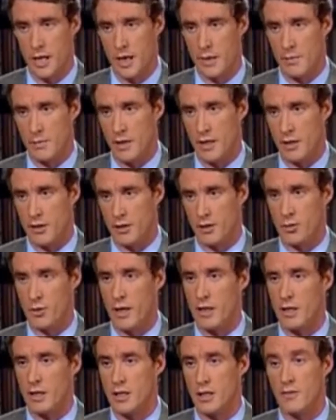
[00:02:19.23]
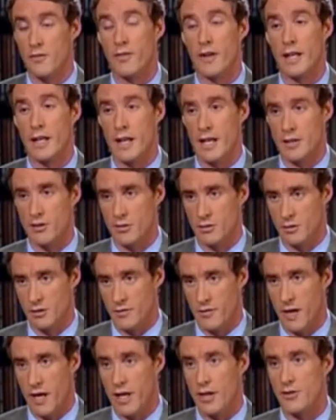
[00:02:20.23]
discrimination,
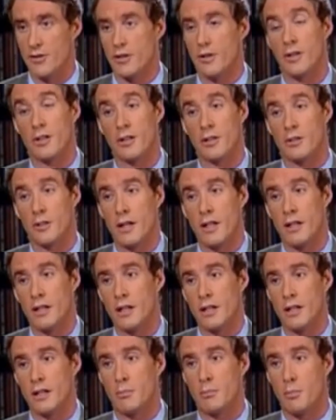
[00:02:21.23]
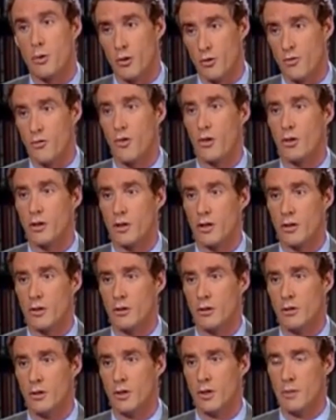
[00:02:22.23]
and evil force.
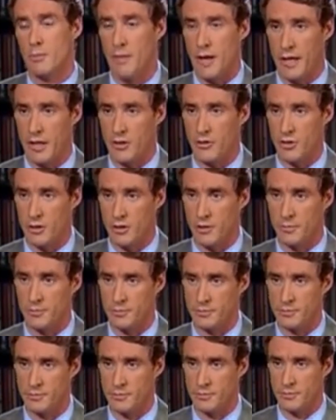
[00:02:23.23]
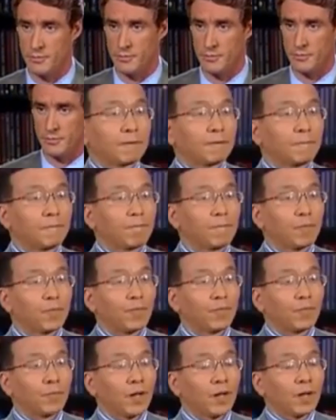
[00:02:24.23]
They are under the guise of
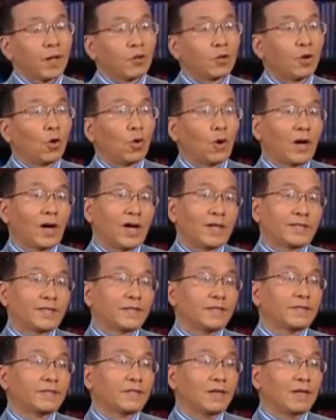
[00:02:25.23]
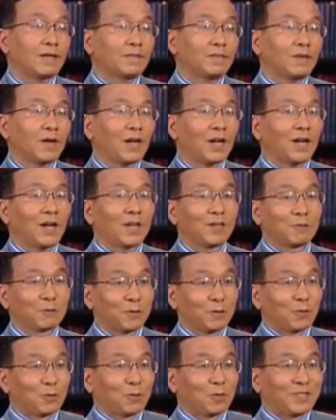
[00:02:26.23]
democracy, freedom, and human
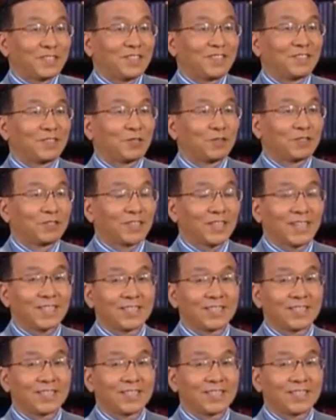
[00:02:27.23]
rights to deceive